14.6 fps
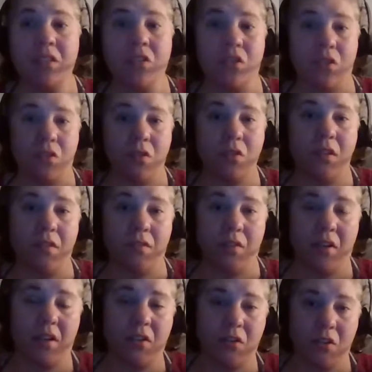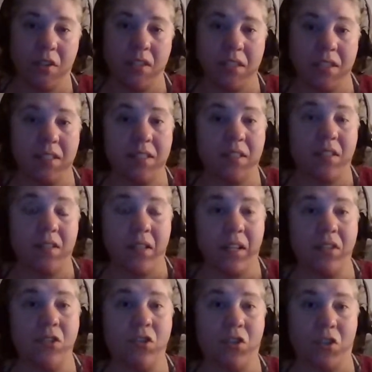two different
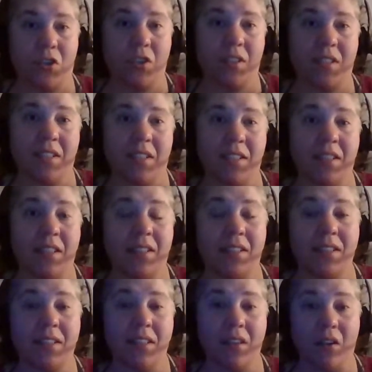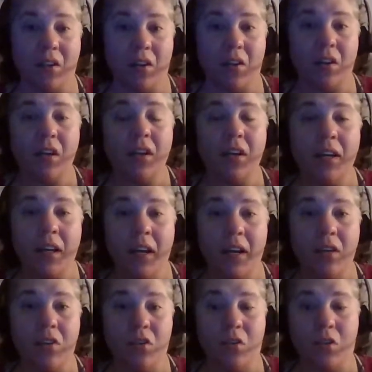insurances to consider in
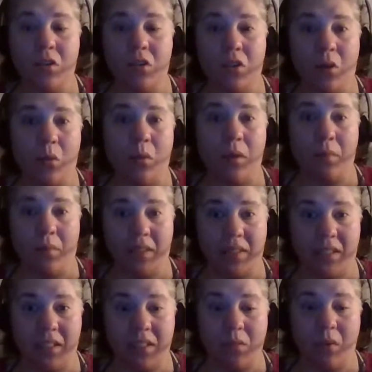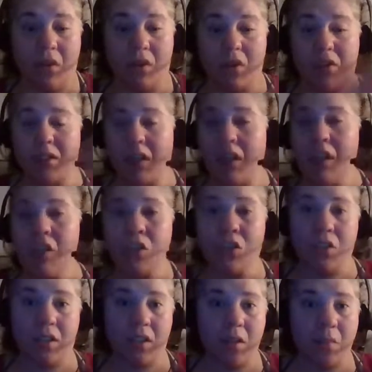your sewing business, whether it's strictly
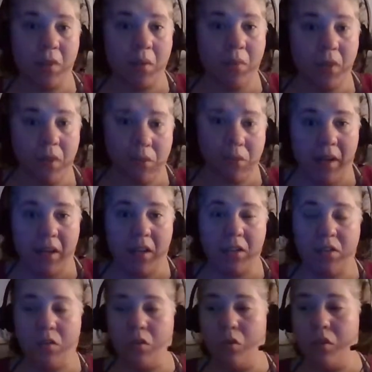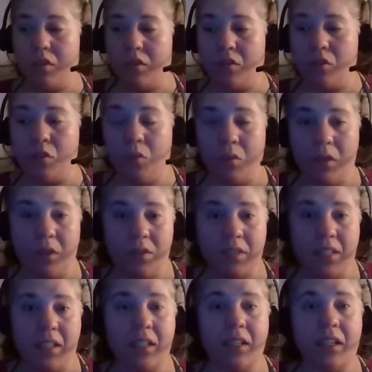memory bears or
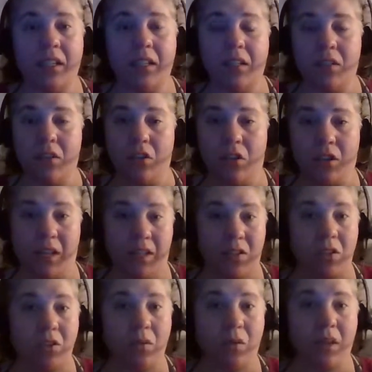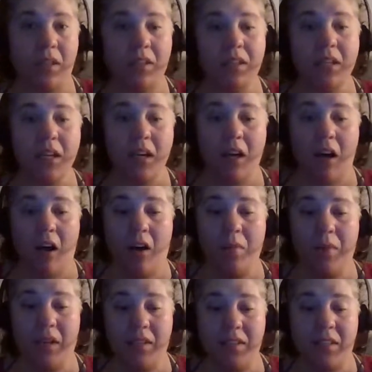quilting. Look into it and
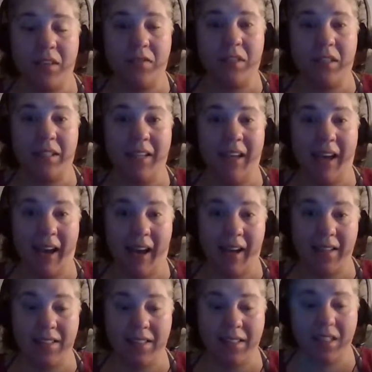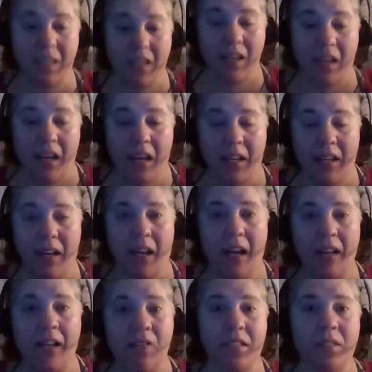definitely ask. And then I can
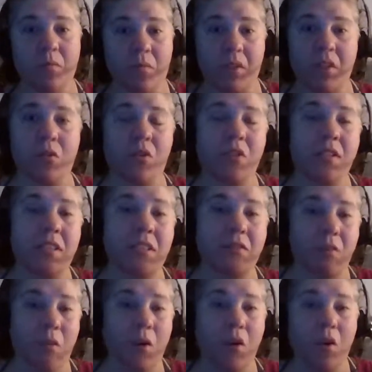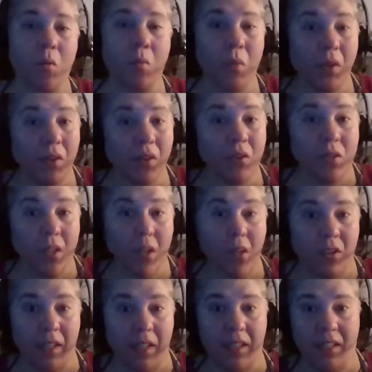find some resources for you and put those
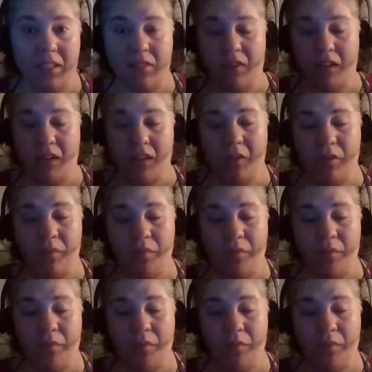underneath this video.